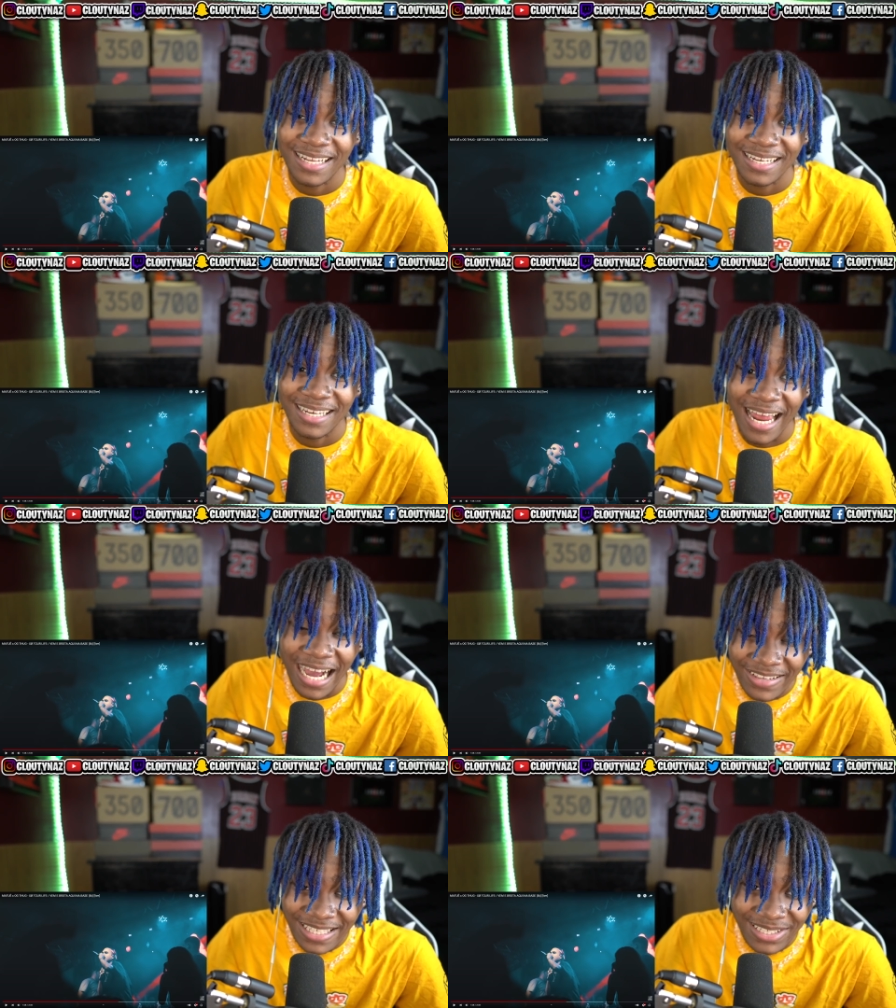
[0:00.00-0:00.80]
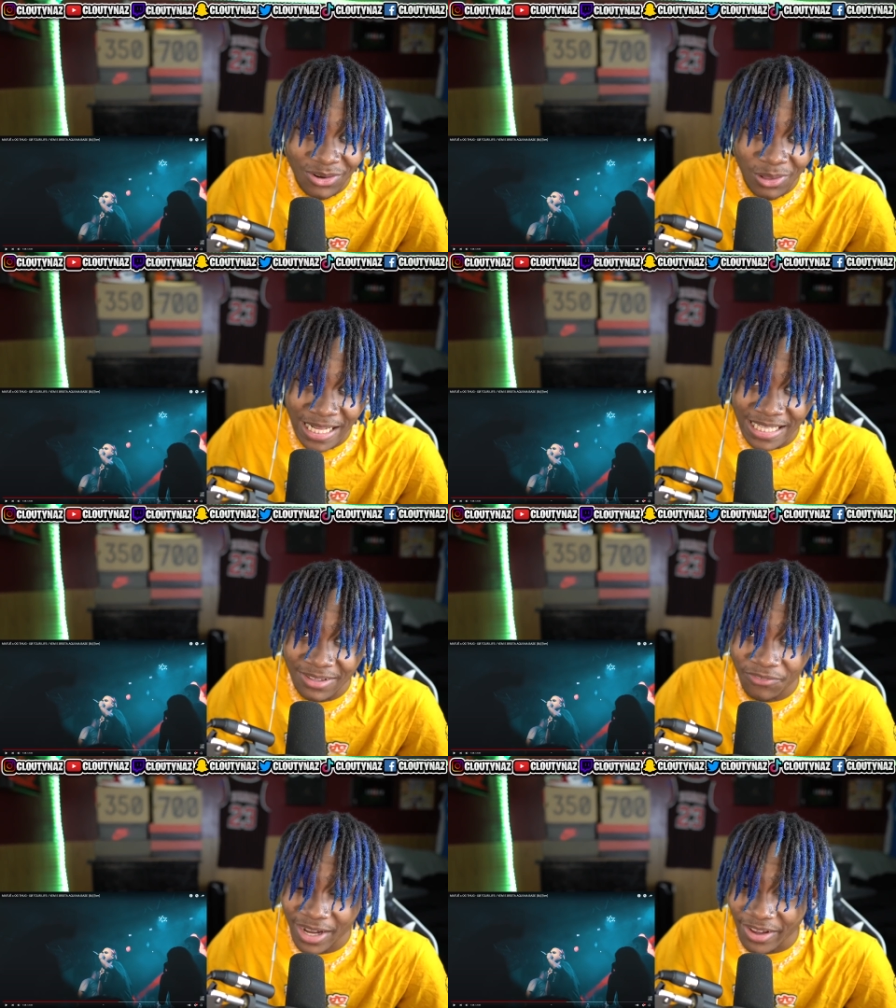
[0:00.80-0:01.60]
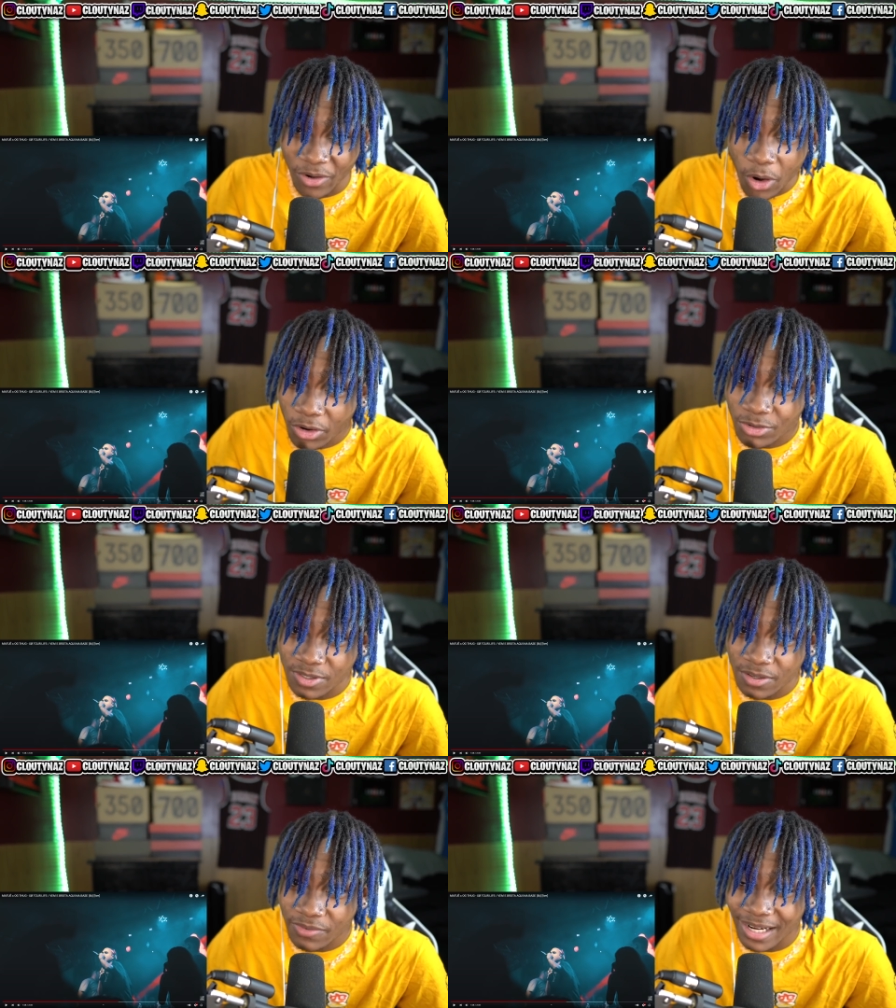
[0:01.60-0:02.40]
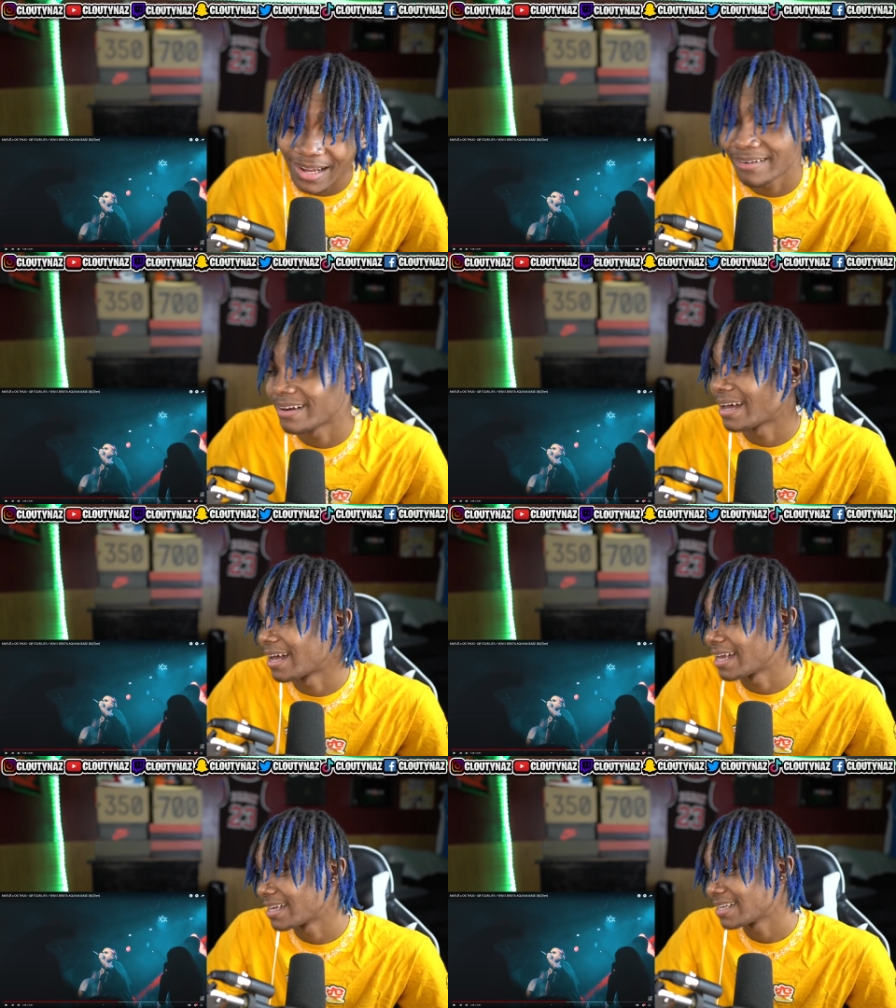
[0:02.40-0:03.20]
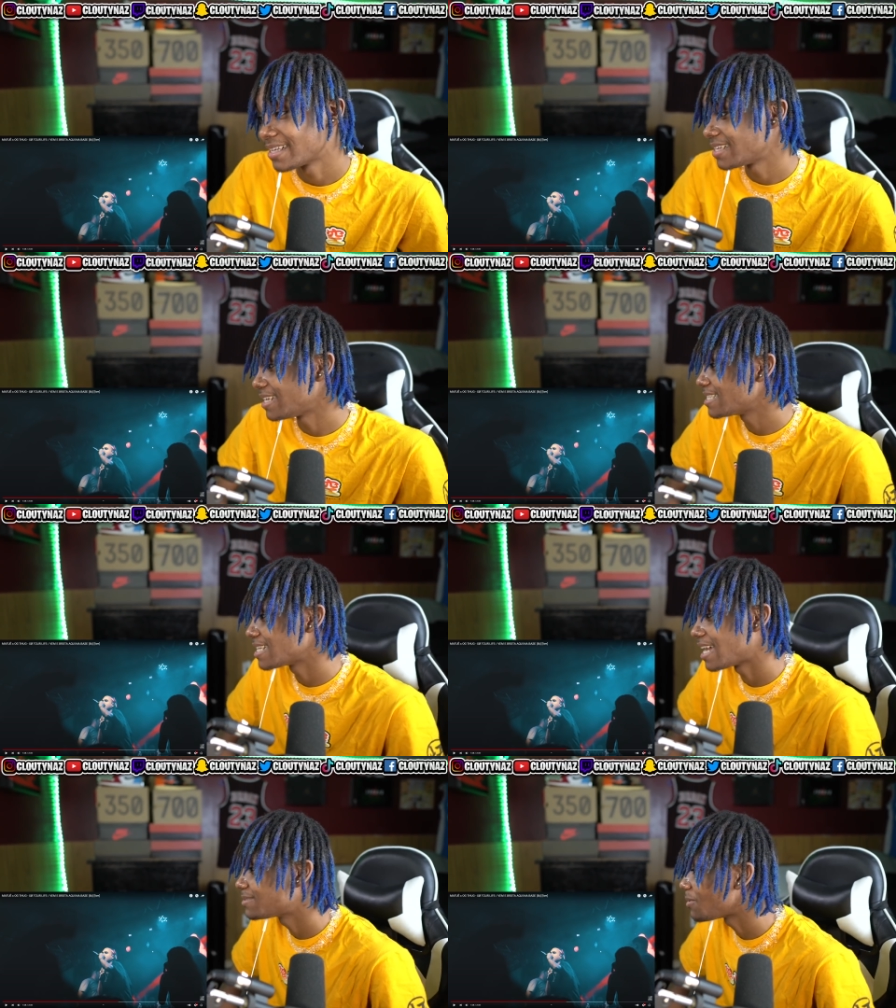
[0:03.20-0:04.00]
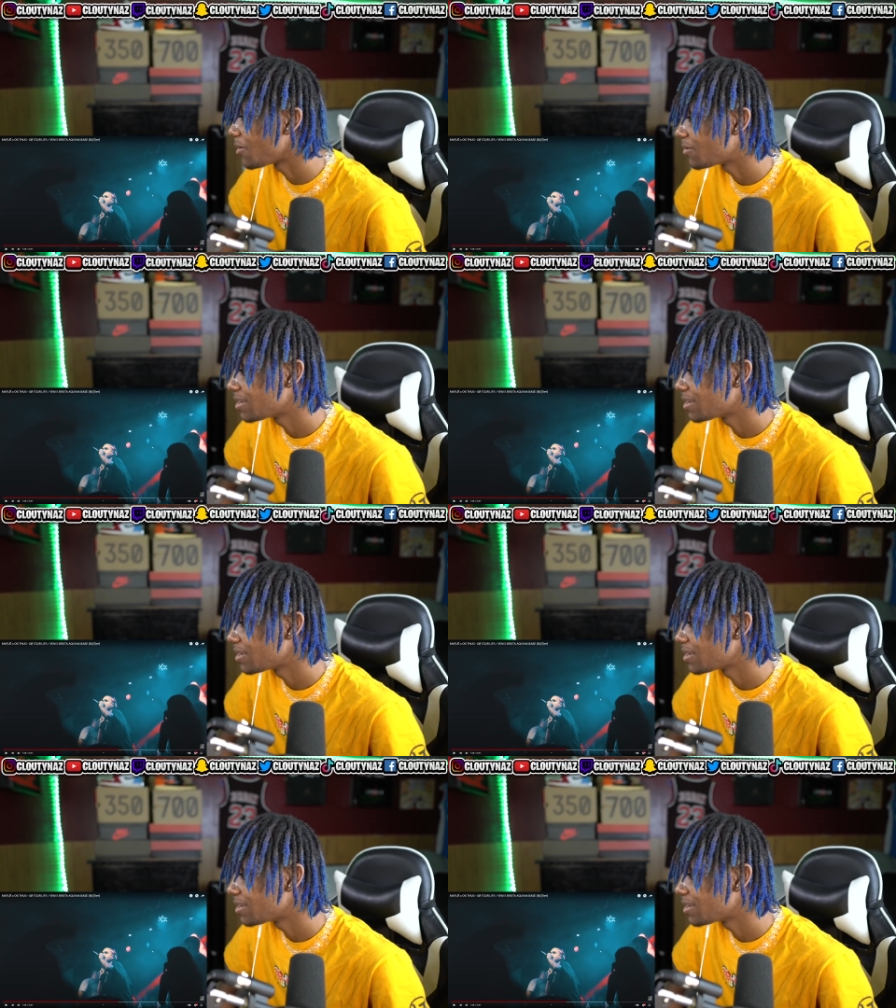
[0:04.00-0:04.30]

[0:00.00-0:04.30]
now he's doing like the fucking auto tune with. Oh nah, he's nice, bro.